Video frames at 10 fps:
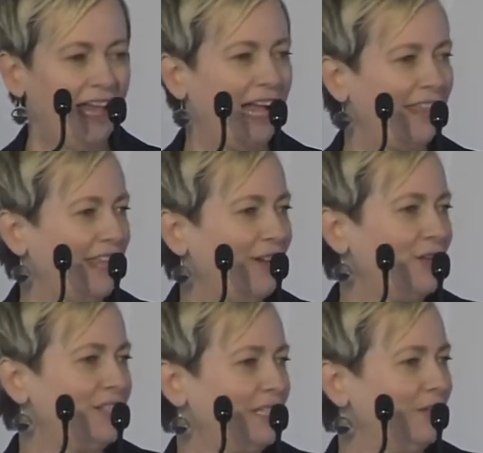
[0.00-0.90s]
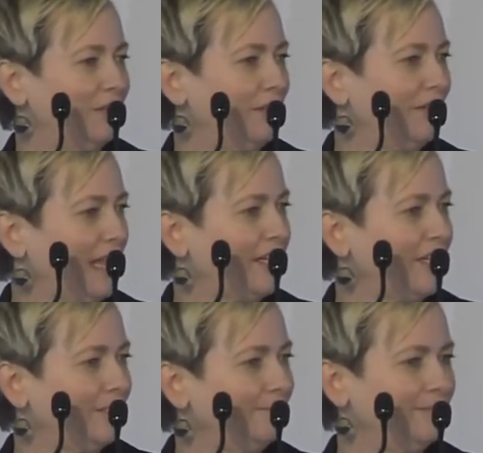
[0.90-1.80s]
I think also on
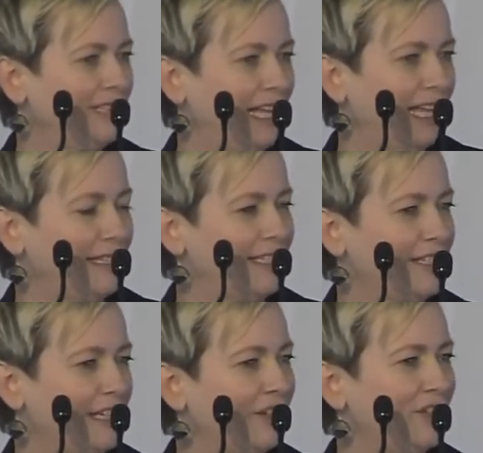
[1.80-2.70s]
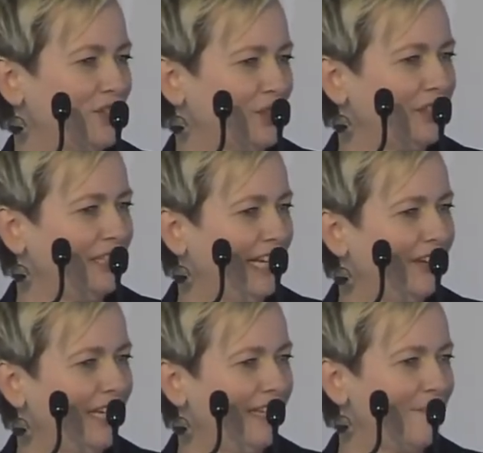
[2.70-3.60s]
reflection, it's
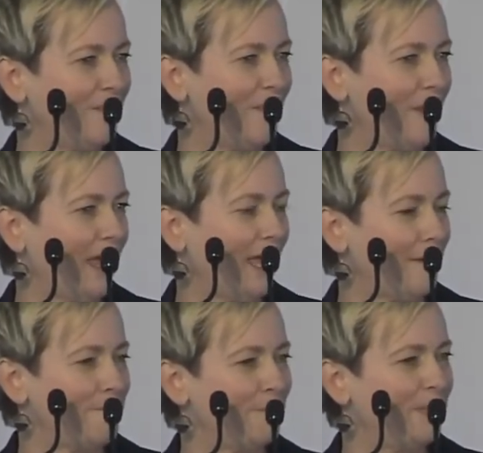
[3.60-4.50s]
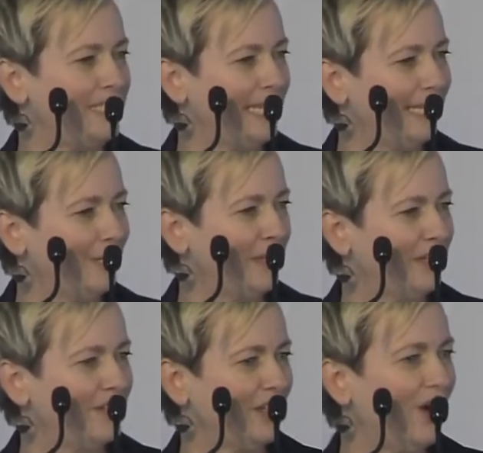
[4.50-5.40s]
extraordinary, um, particularly
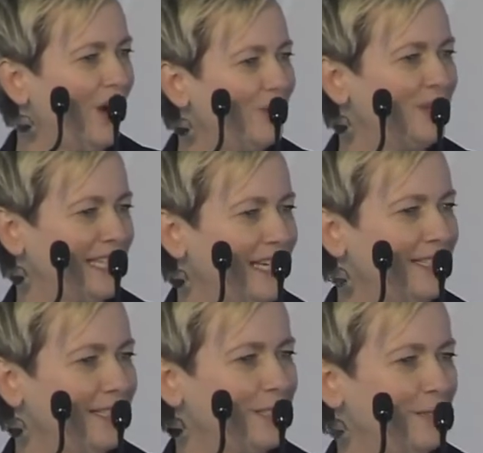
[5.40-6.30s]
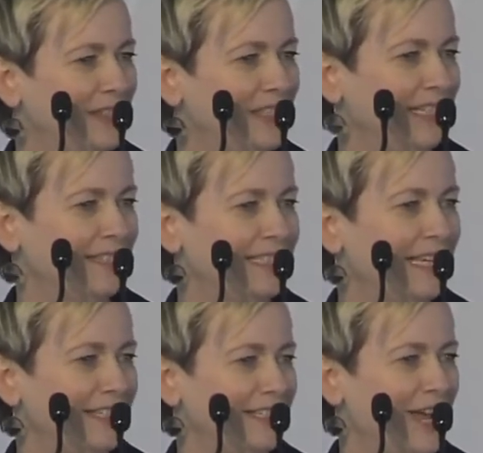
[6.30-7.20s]
because your whole SACE experience
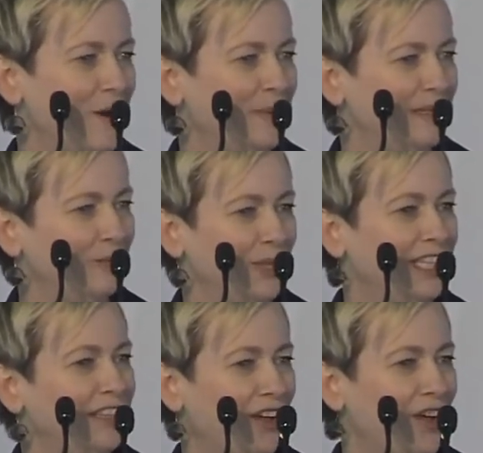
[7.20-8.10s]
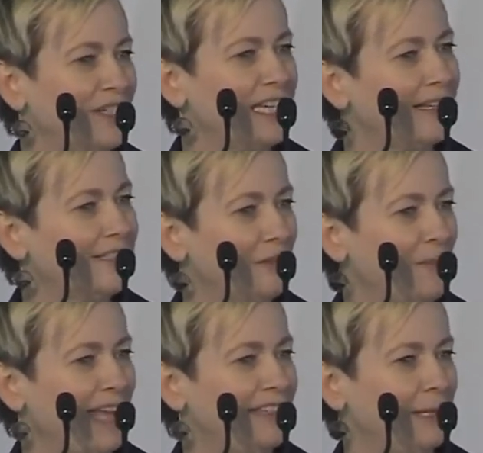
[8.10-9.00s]
has now been within the context of a
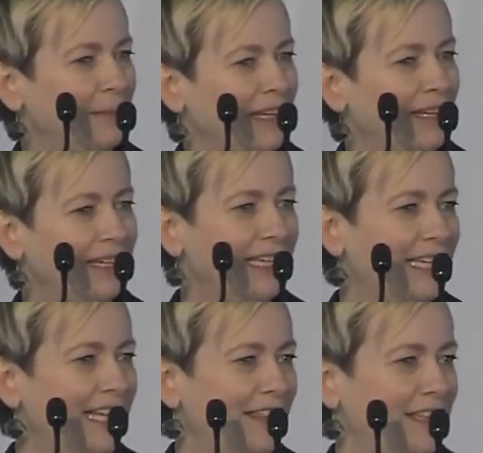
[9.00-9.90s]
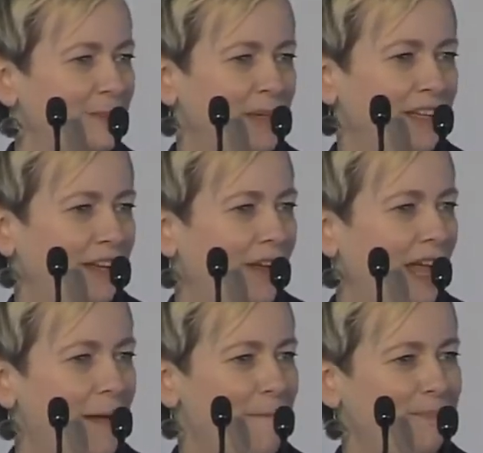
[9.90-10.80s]
pandemic. There's been
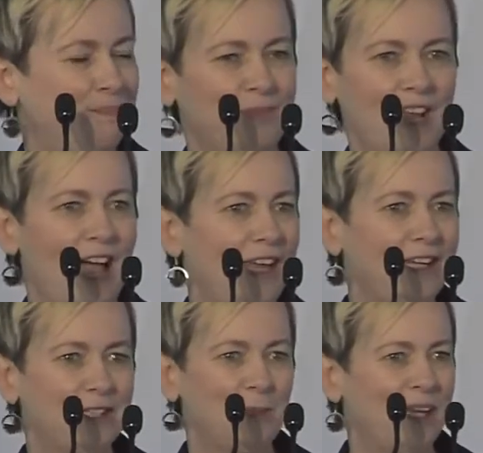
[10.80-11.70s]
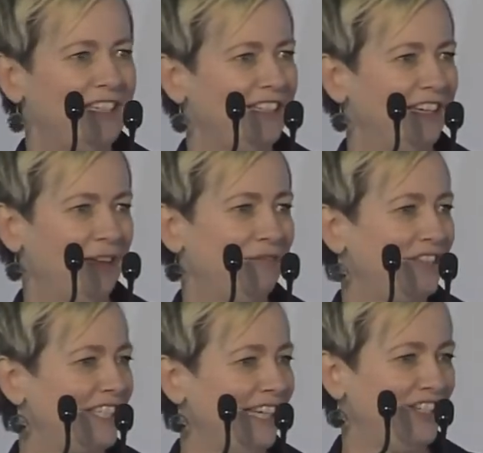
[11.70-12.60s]
um, unexpected and
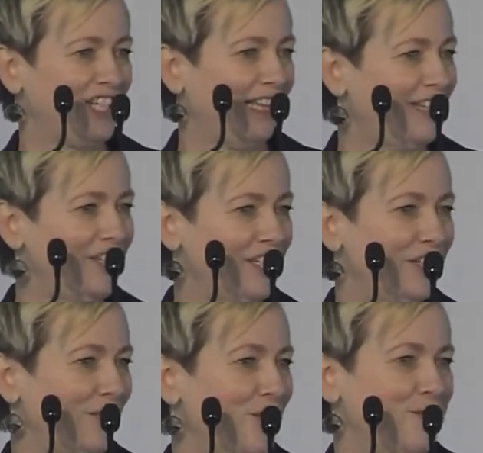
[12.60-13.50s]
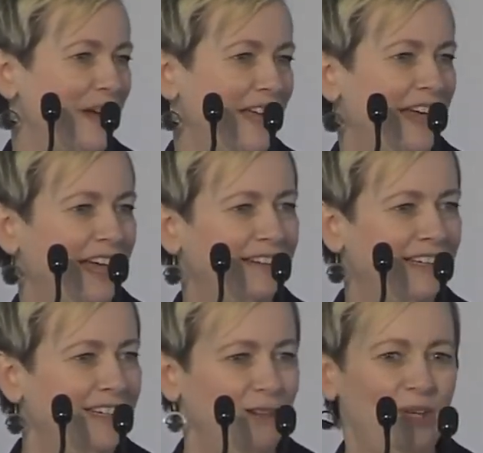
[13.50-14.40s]
unforeseen challenges thrown by that.
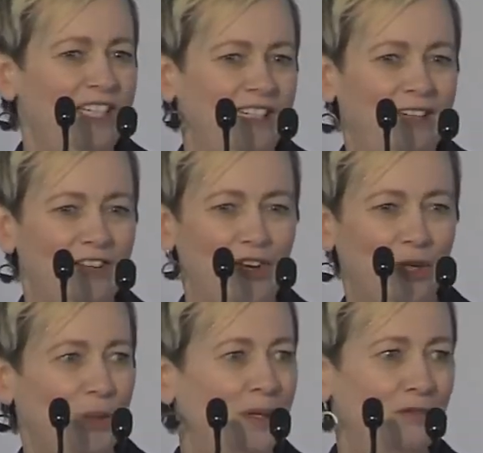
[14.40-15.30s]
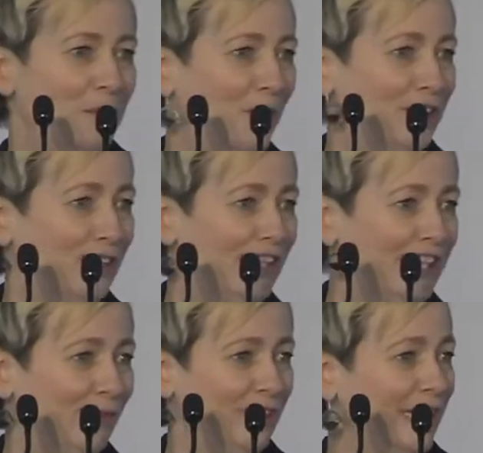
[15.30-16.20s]
We didn't even know what remote
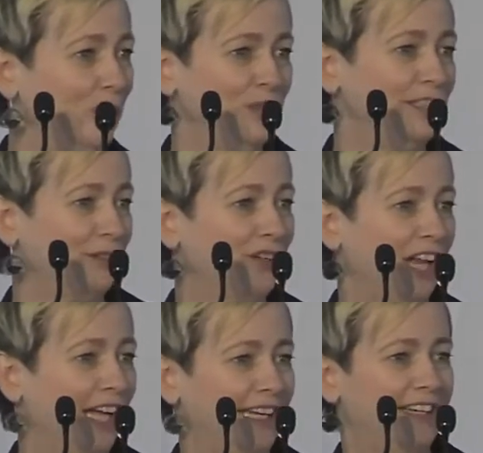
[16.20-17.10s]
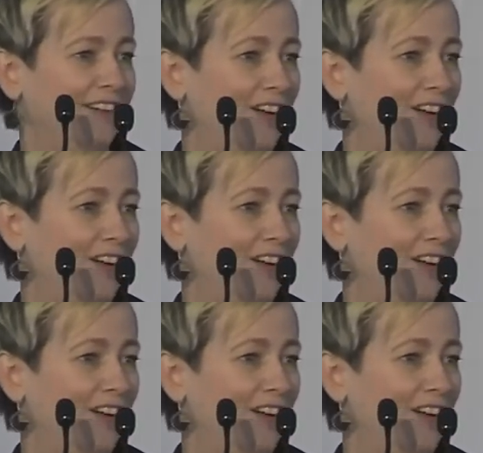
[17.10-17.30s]
learning really would look like.